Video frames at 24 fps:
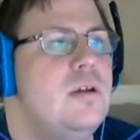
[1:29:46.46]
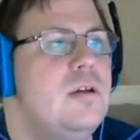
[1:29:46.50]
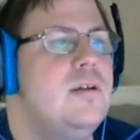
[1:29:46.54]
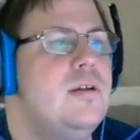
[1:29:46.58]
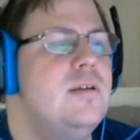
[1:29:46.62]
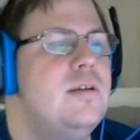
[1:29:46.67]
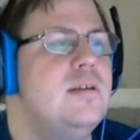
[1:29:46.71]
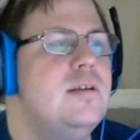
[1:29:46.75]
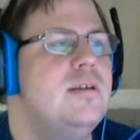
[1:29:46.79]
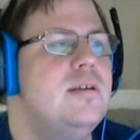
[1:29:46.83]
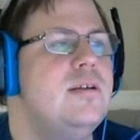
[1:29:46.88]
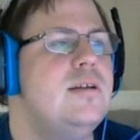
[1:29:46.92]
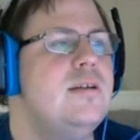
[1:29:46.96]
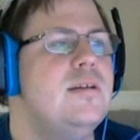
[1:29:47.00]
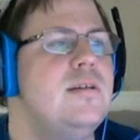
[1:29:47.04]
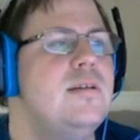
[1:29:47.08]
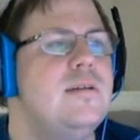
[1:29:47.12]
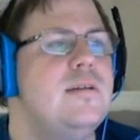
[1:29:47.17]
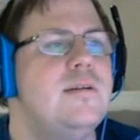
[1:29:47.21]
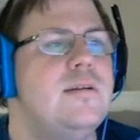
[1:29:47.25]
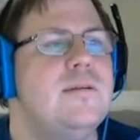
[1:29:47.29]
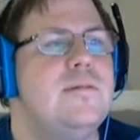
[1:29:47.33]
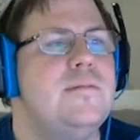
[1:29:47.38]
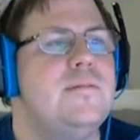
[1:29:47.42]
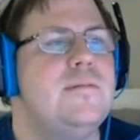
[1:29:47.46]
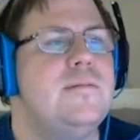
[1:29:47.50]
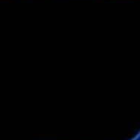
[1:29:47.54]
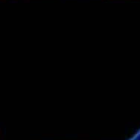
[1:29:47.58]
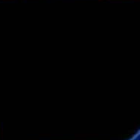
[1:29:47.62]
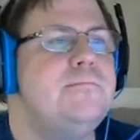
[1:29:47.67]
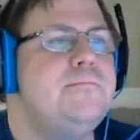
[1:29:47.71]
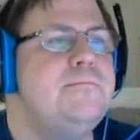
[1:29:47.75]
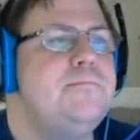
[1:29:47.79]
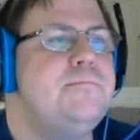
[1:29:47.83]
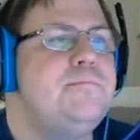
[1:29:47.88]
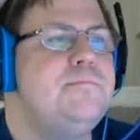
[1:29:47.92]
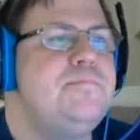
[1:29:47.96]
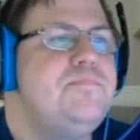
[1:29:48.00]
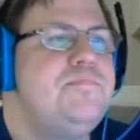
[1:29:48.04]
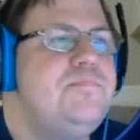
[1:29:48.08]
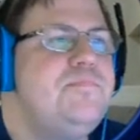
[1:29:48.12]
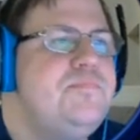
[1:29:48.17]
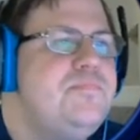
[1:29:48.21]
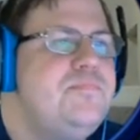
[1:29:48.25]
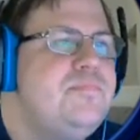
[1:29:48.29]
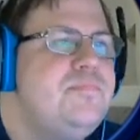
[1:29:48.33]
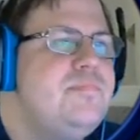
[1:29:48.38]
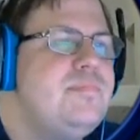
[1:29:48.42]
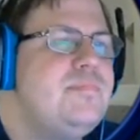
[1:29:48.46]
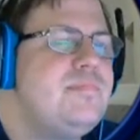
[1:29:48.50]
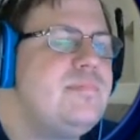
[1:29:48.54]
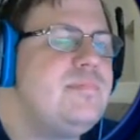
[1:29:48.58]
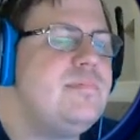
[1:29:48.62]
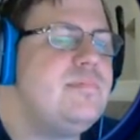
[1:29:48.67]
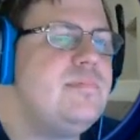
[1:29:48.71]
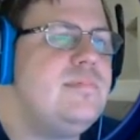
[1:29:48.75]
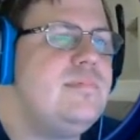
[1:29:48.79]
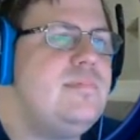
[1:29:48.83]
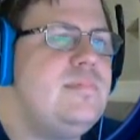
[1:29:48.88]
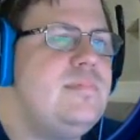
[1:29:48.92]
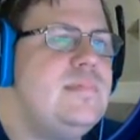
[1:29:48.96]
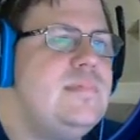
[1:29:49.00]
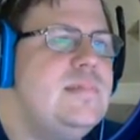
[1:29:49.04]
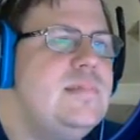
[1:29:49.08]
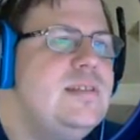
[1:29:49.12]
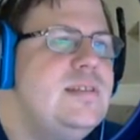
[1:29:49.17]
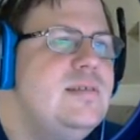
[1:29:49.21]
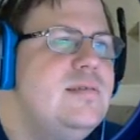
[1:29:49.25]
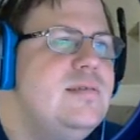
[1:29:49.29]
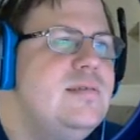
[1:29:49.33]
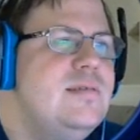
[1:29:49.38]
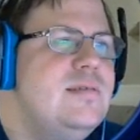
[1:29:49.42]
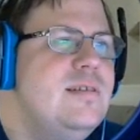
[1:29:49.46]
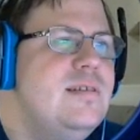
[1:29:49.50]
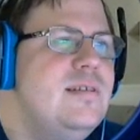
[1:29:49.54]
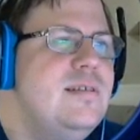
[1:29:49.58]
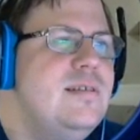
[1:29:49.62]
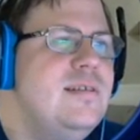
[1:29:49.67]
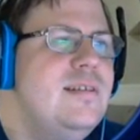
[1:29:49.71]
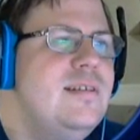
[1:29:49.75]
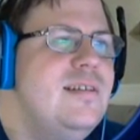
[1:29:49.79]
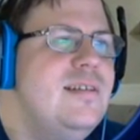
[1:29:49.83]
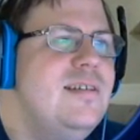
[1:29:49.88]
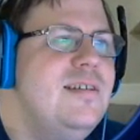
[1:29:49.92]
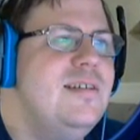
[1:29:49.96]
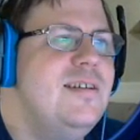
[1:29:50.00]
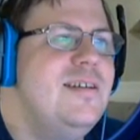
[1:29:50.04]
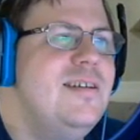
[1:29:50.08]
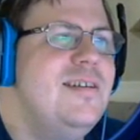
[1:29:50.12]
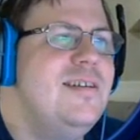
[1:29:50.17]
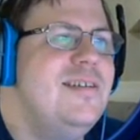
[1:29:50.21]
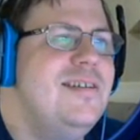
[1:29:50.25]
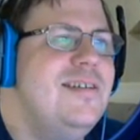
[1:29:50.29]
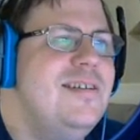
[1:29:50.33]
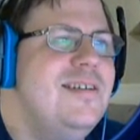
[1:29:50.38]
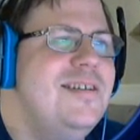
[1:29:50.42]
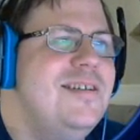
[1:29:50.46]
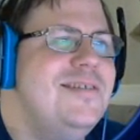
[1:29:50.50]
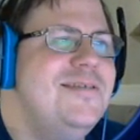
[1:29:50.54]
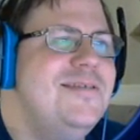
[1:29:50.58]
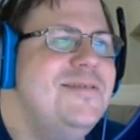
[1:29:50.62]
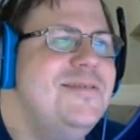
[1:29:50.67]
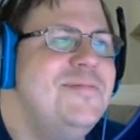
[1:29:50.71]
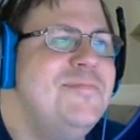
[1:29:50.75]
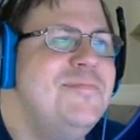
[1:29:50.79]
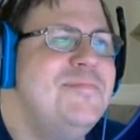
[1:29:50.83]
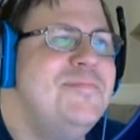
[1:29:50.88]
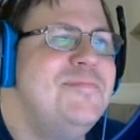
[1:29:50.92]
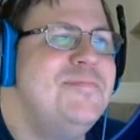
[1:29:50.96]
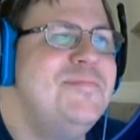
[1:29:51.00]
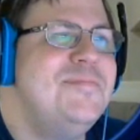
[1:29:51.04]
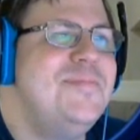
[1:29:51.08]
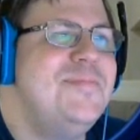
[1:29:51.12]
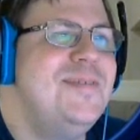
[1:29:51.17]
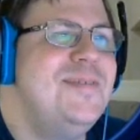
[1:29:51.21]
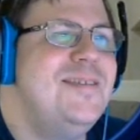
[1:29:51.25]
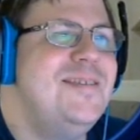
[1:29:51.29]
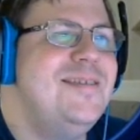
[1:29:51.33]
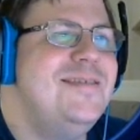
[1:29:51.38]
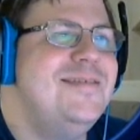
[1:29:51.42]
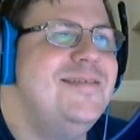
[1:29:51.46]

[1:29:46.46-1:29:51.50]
There's always so much more. Like, as much as you feel like our tagline for